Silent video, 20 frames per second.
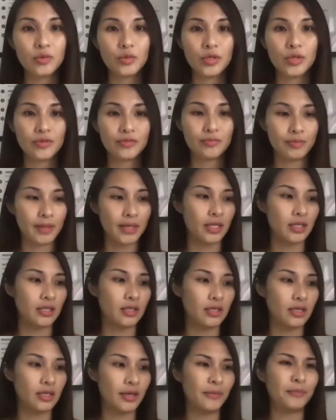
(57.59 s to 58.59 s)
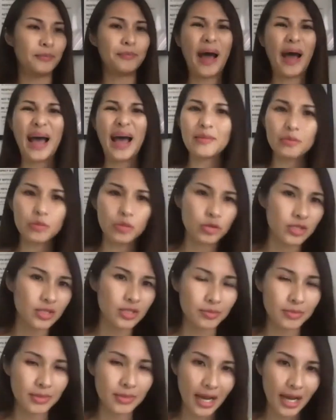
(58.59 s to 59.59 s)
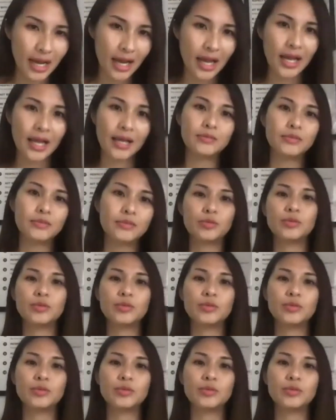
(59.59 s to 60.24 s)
We've been in bad mood sometimes.